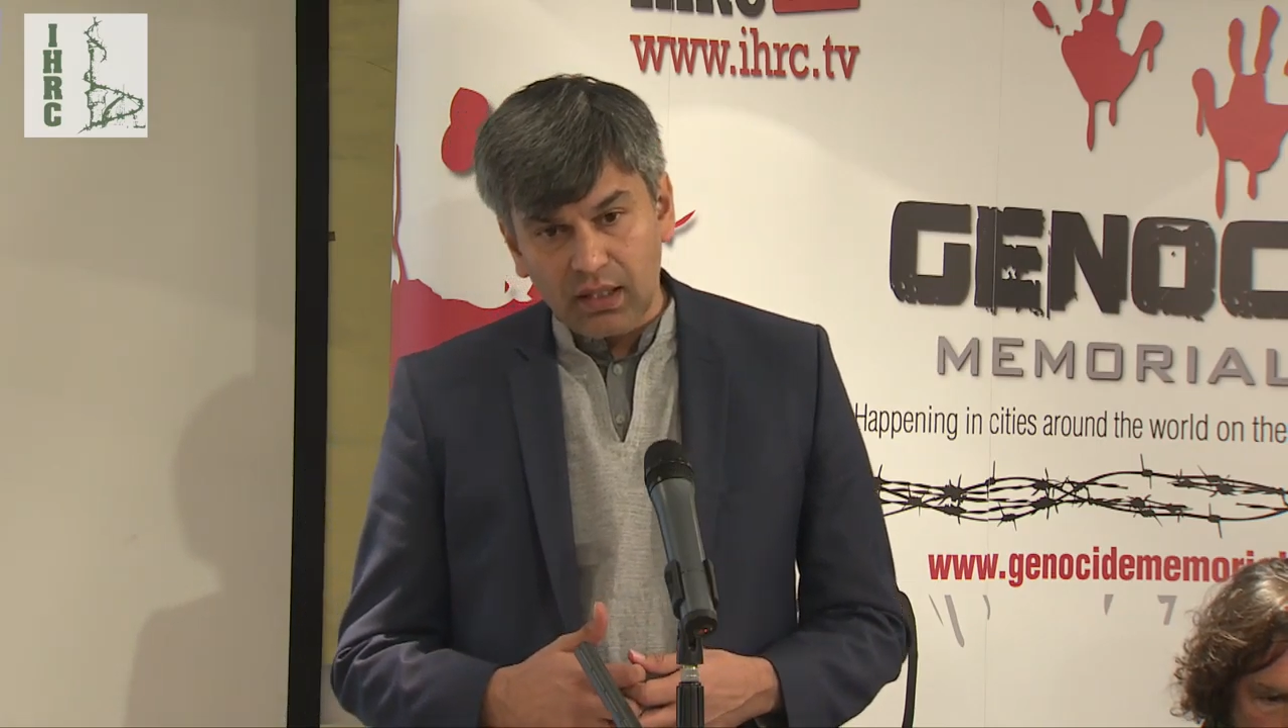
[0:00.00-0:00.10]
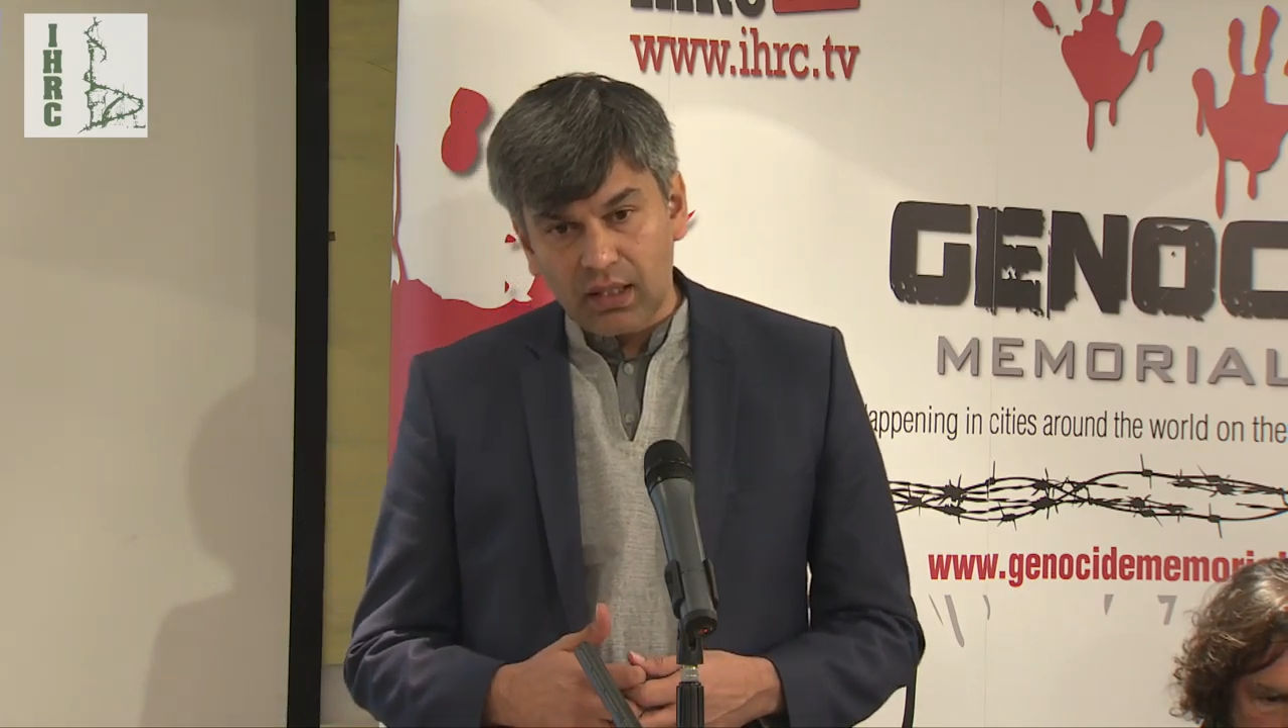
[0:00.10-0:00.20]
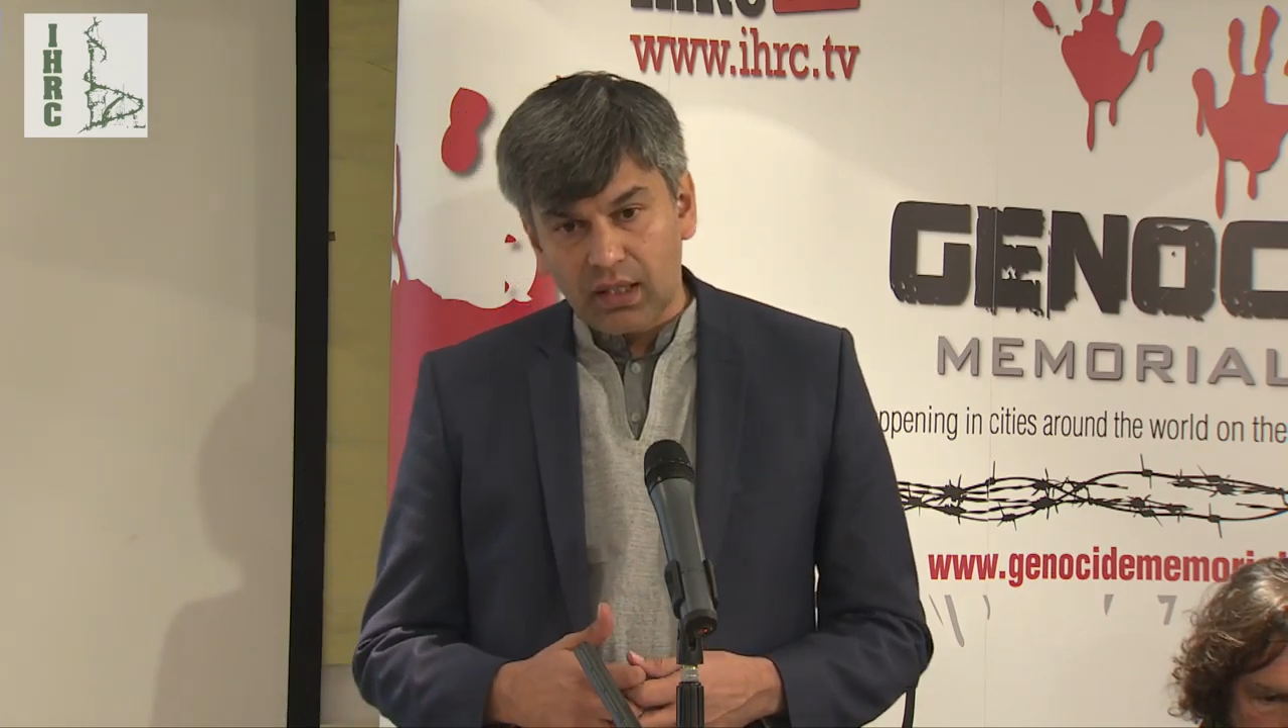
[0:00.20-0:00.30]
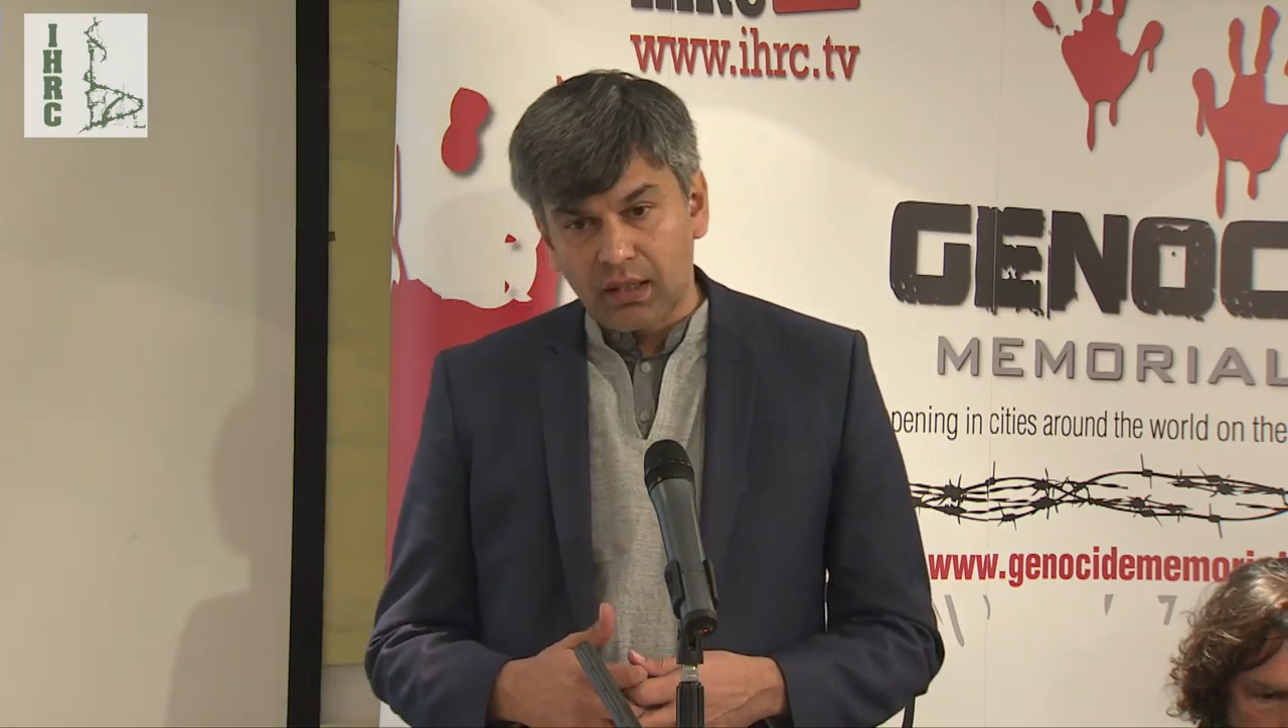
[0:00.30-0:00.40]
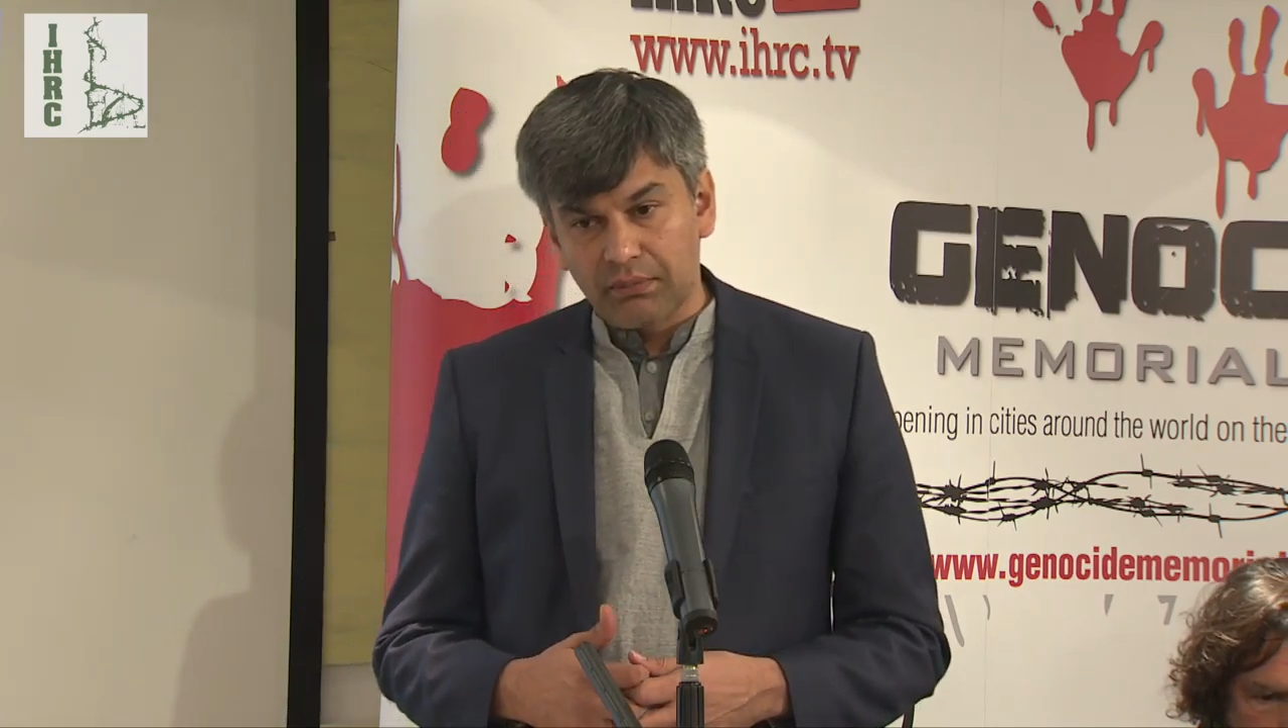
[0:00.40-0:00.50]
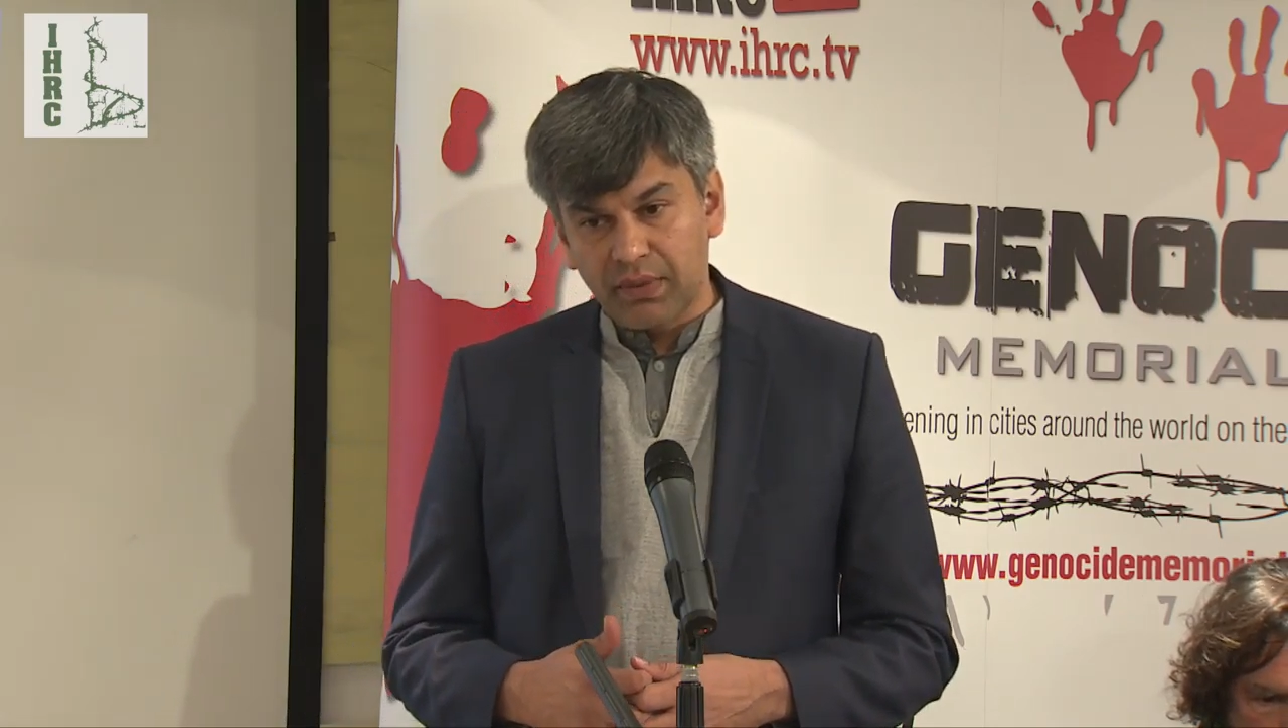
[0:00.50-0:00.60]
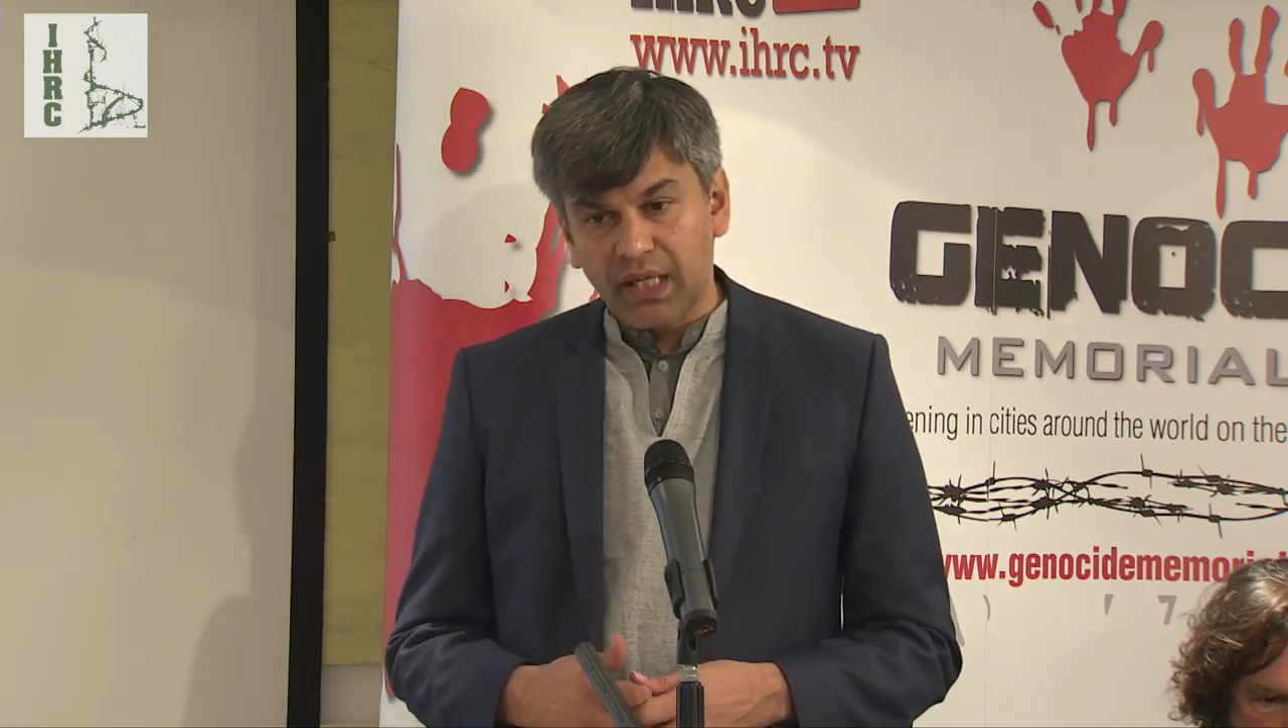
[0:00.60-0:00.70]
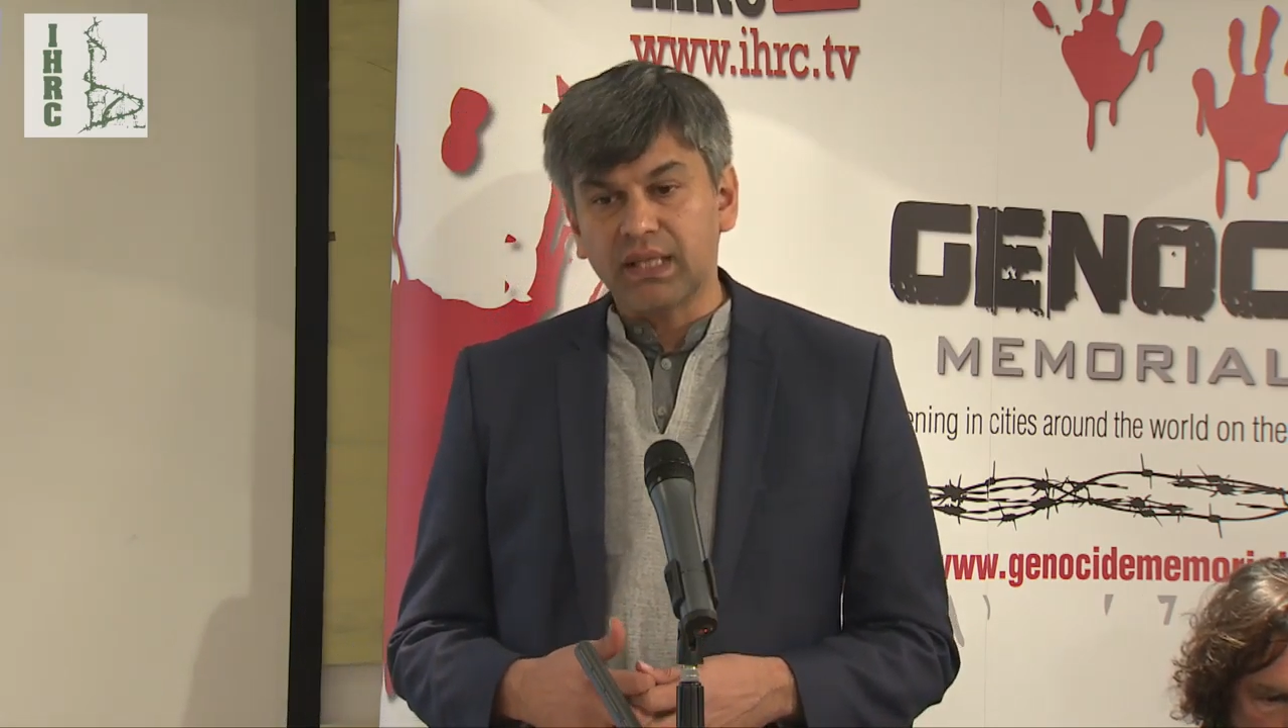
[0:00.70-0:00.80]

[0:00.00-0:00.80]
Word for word: Um,